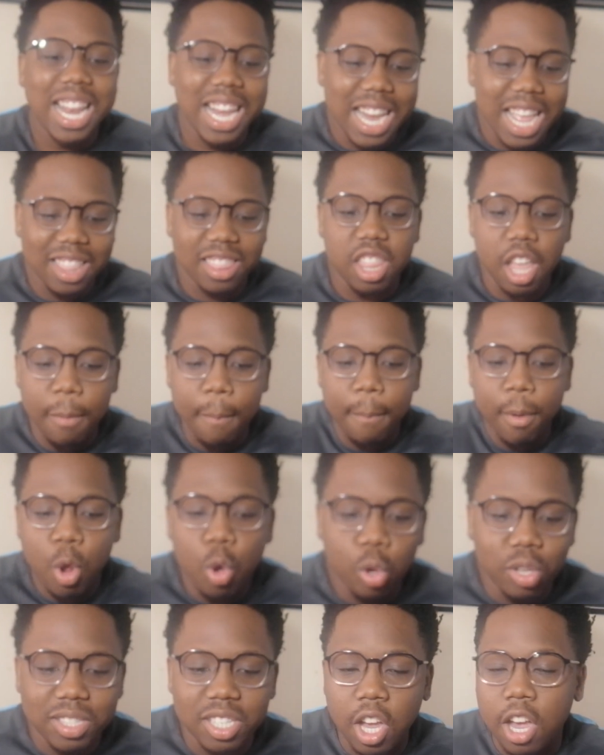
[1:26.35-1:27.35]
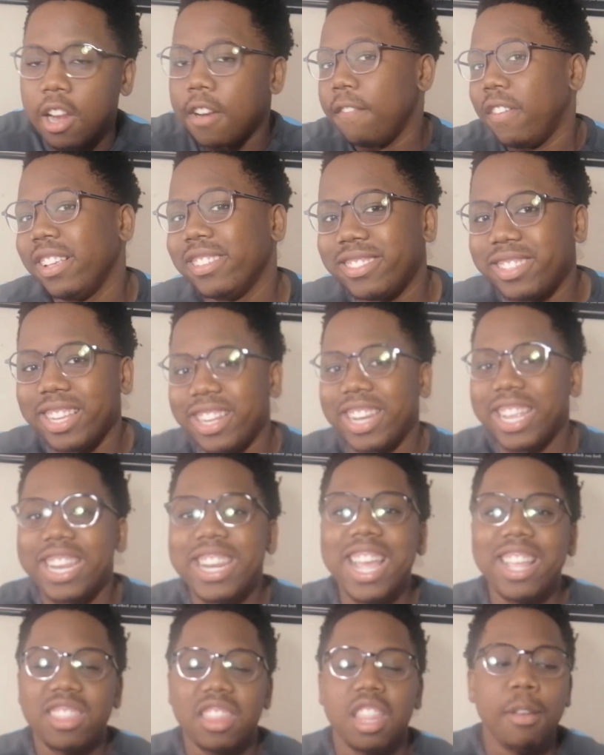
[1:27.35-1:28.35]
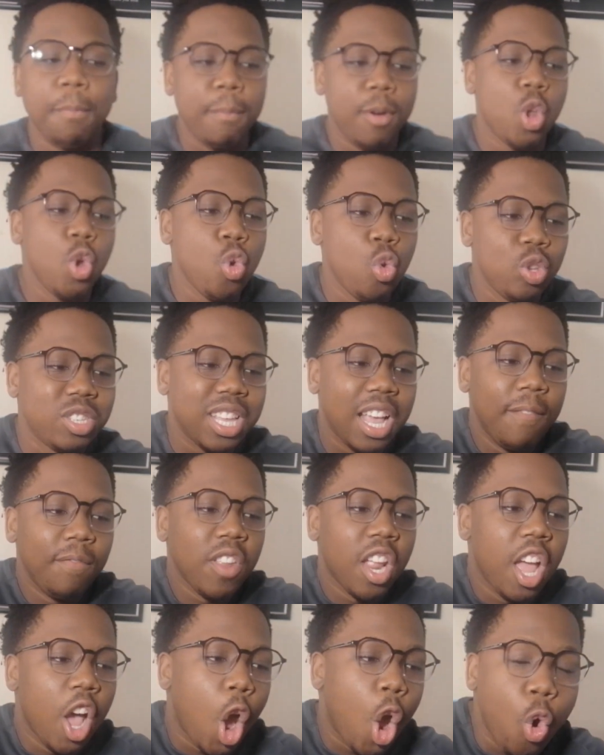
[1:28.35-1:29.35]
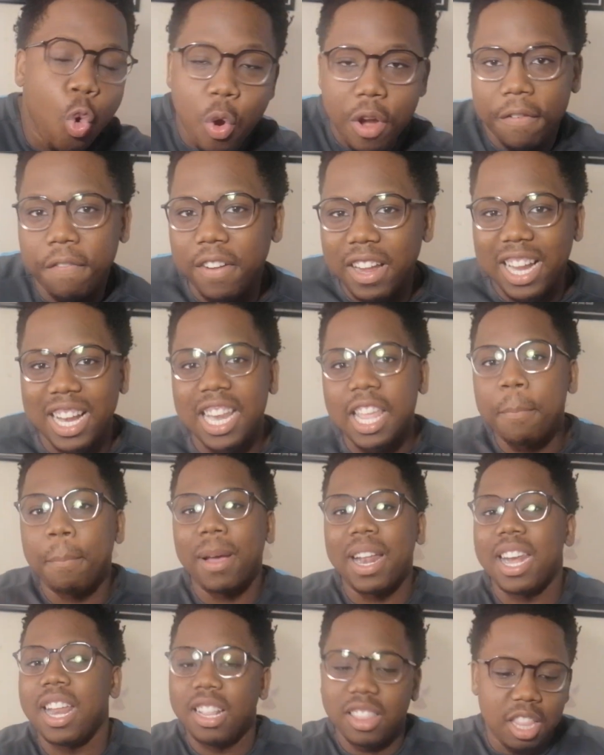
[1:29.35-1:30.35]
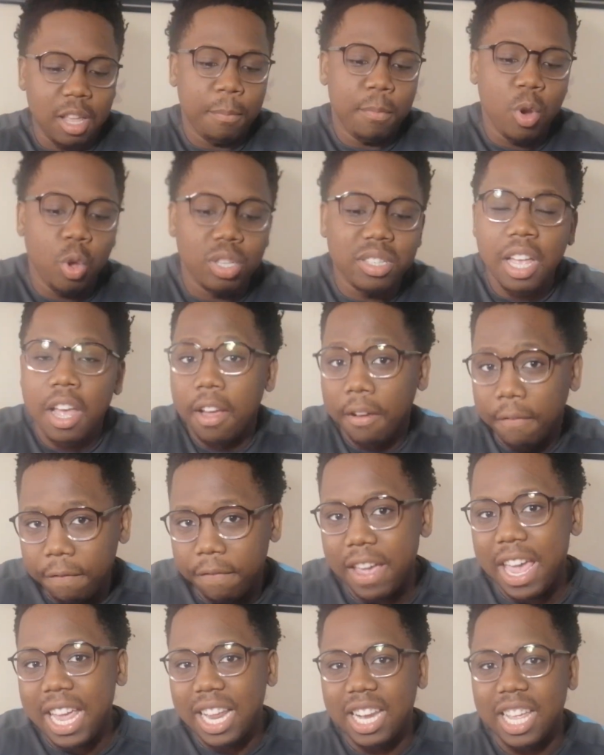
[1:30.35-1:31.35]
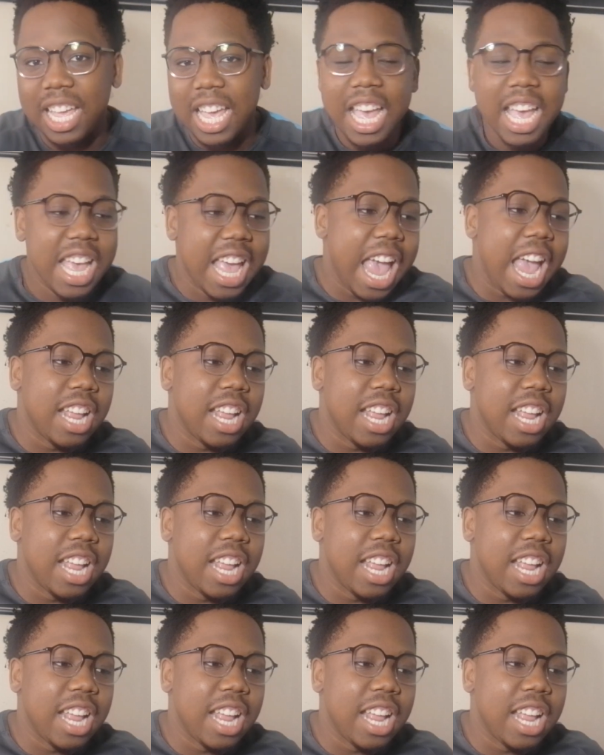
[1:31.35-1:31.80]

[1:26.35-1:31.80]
Let them lose convincingly. Let them lose horrifically, but let them lose fairly.